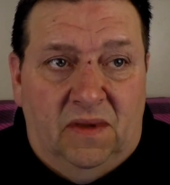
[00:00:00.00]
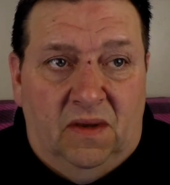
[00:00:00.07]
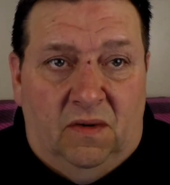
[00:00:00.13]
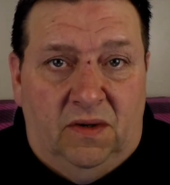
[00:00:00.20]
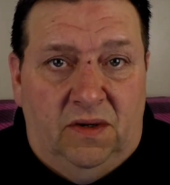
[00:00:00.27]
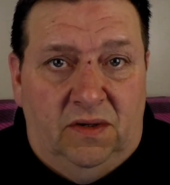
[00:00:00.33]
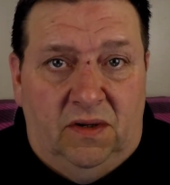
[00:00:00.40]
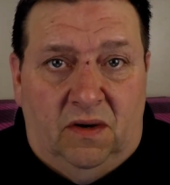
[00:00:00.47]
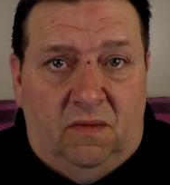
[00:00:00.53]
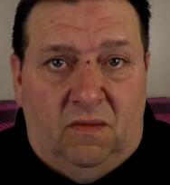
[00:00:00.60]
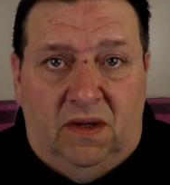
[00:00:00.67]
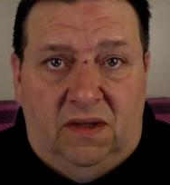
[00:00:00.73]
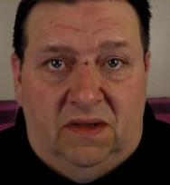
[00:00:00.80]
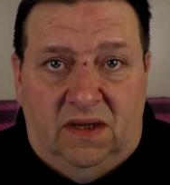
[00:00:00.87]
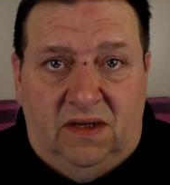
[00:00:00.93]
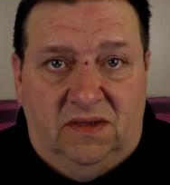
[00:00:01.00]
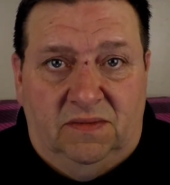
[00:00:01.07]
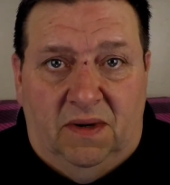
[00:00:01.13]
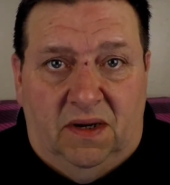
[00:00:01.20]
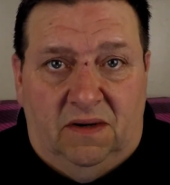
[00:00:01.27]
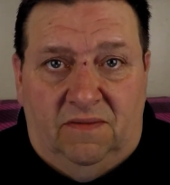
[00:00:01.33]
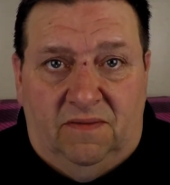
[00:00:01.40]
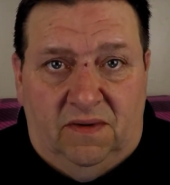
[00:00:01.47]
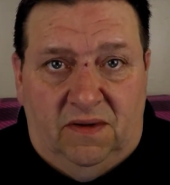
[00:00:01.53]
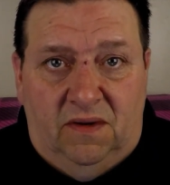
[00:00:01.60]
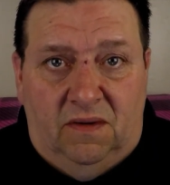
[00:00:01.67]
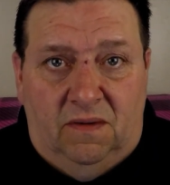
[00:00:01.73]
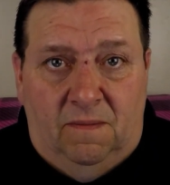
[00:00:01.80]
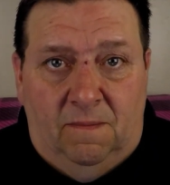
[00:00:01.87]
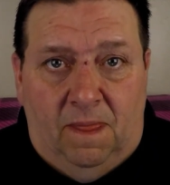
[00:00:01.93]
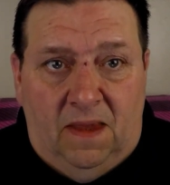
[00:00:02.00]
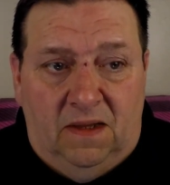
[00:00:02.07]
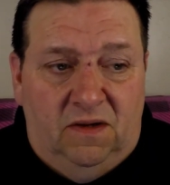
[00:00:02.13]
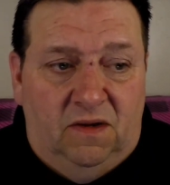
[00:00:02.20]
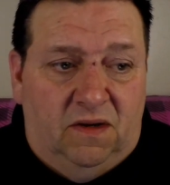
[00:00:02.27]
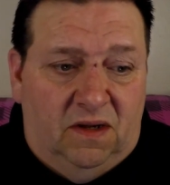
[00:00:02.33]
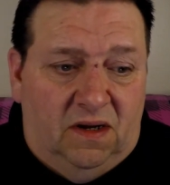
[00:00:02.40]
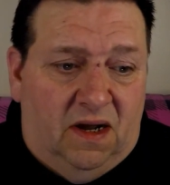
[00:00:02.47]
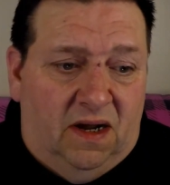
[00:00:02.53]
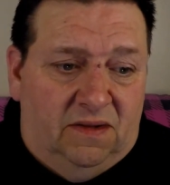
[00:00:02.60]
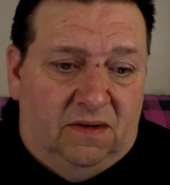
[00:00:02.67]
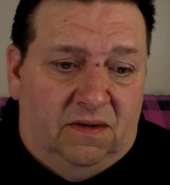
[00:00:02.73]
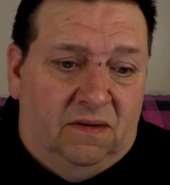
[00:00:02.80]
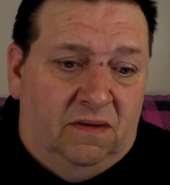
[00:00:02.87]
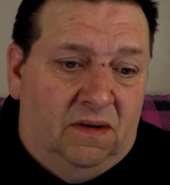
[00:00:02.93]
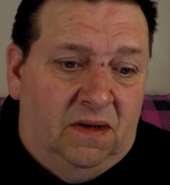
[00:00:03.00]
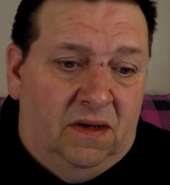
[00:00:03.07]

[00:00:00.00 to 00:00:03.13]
or you don't want things better for you. You could either